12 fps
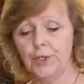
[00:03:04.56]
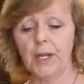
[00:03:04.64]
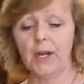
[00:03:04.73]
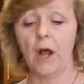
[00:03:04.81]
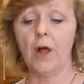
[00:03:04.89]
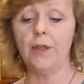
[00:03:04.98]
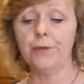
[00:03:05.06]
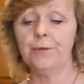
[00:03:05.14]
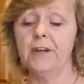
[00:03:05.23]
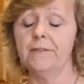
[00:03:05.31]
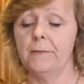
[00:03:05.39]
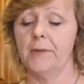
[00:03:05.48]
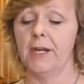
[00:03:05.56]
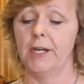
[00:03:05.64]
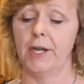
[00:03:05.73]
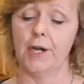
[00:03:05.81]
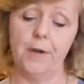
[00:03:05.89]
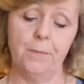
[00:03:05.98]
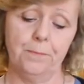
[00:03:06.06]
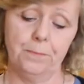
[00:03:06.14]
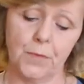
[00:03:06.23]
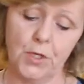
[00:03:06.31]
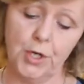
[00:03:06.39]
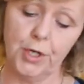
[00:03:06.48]
you get all 3 of them in here,
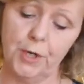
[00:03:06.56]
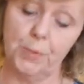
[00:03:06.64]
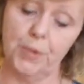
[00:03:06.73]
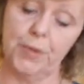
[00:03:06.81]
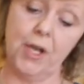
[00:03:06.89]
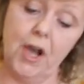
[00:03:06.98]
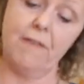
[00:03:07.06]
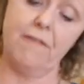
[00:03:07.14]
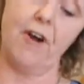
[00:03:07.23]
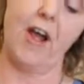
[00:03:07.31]
you're going to put the cover